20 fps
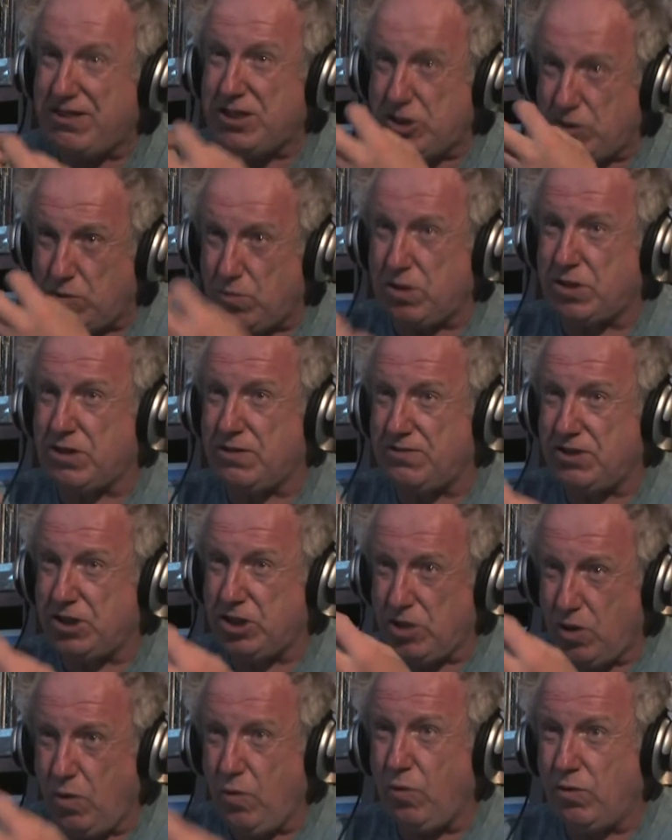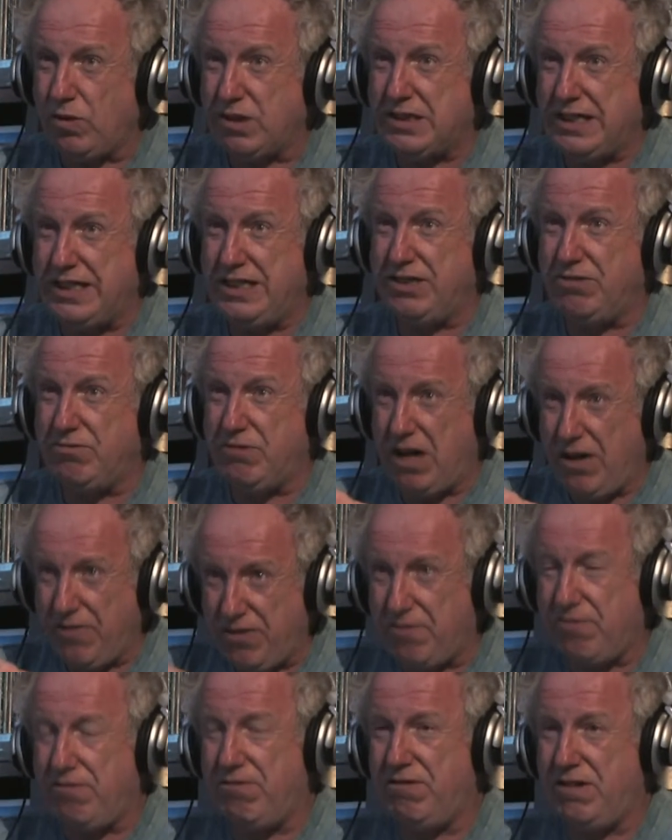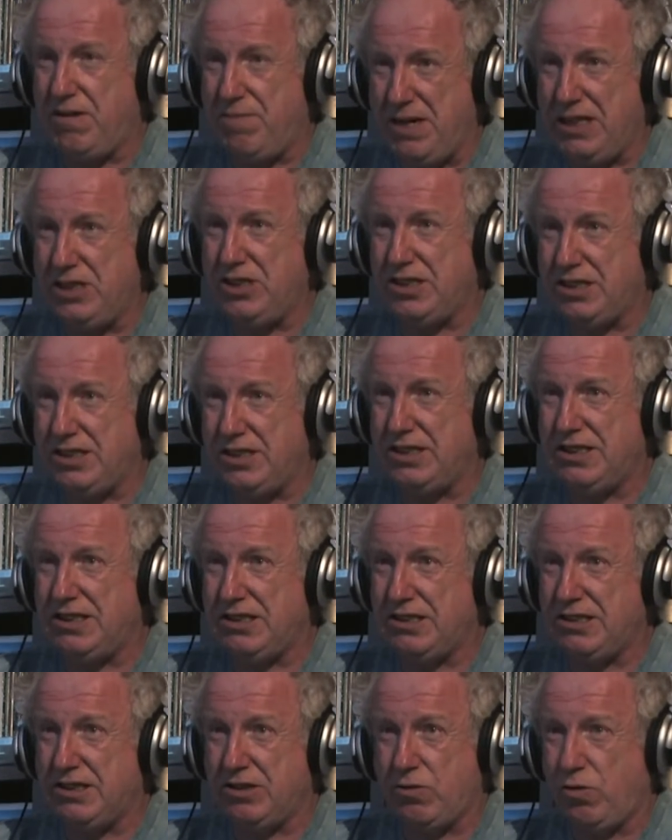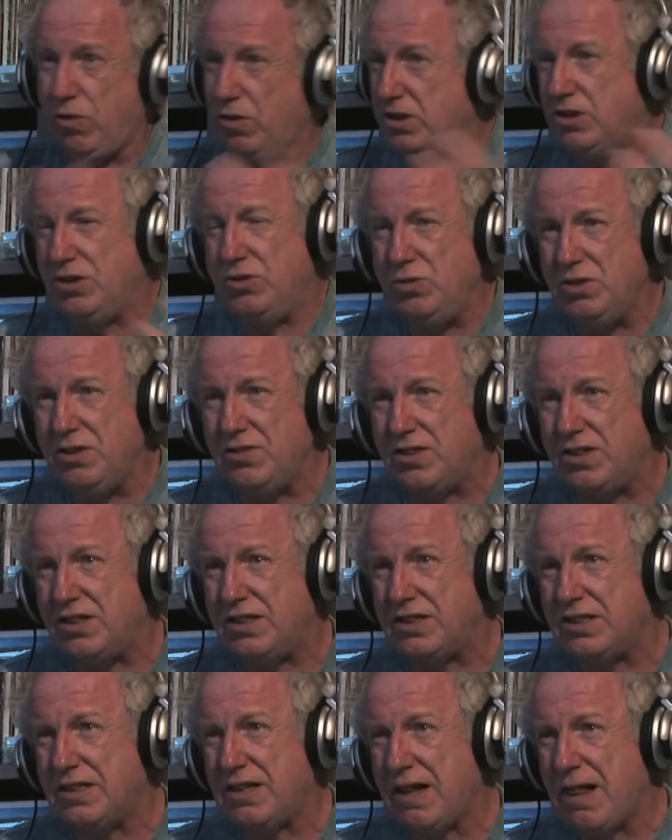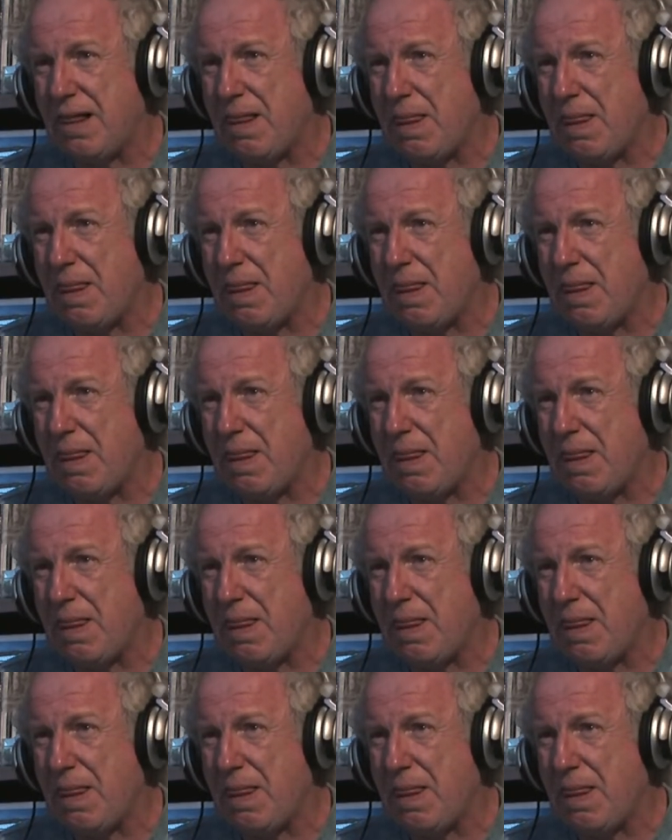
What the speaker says: source of souls into other dimensions across the universe.